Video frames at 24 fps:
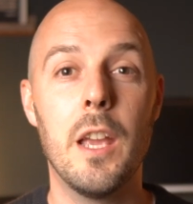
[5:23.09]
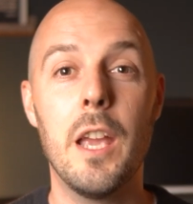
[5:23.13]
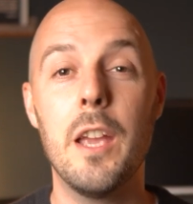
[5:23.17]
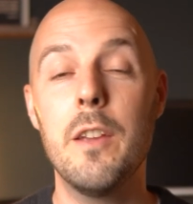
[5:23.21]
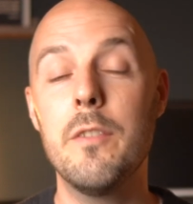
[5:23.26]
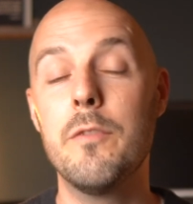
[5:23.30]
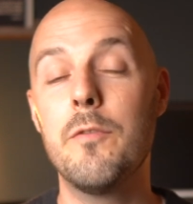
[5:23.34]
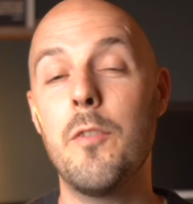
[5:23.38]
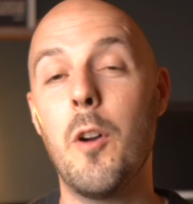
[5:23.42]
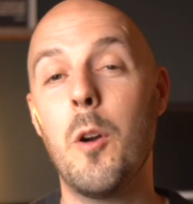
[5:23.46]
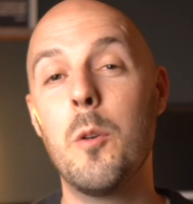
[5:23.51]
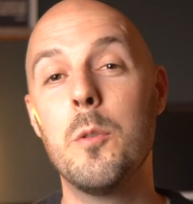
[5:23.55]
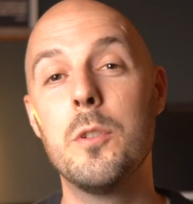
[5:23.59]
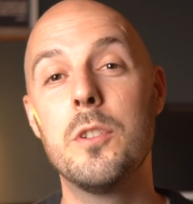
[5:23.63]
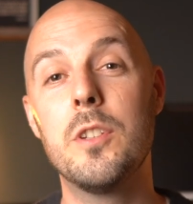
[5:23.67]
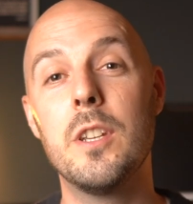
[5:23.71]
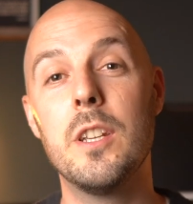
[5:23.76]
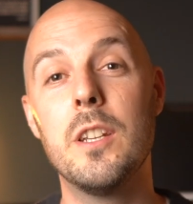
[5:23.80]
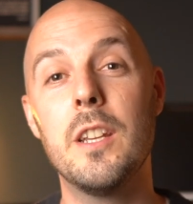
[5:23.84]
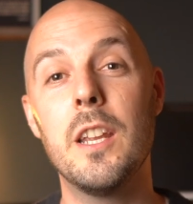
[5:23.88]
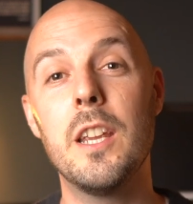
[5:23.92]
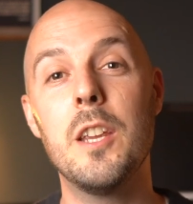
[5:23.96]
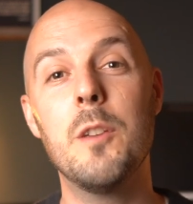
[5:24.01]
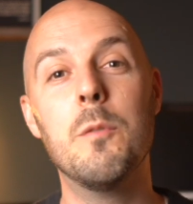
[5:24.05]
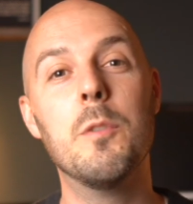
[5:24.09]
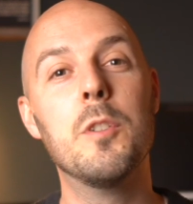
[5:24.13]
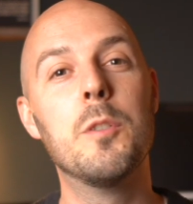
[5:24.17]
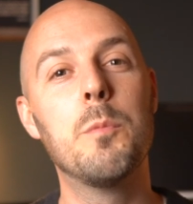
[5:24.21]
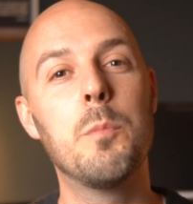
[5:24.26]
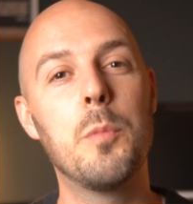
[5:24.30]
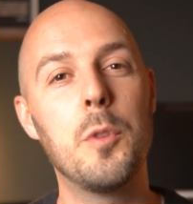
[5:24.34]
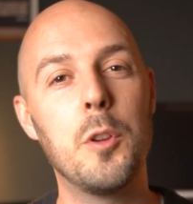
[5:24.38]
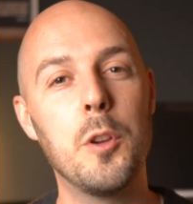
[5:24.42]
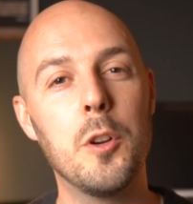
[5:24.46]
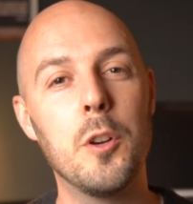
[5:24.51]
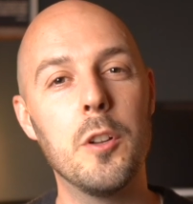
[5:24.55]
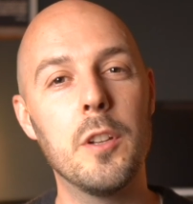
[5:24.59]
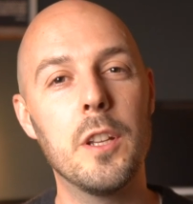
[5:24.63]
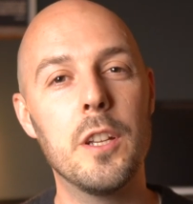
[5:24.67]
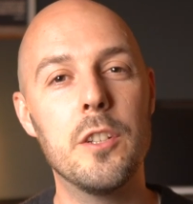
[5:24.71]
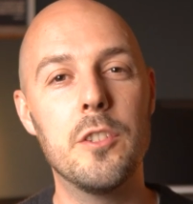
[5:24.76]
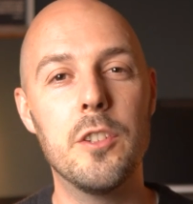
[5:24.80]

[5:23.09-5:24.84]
If OCD was purely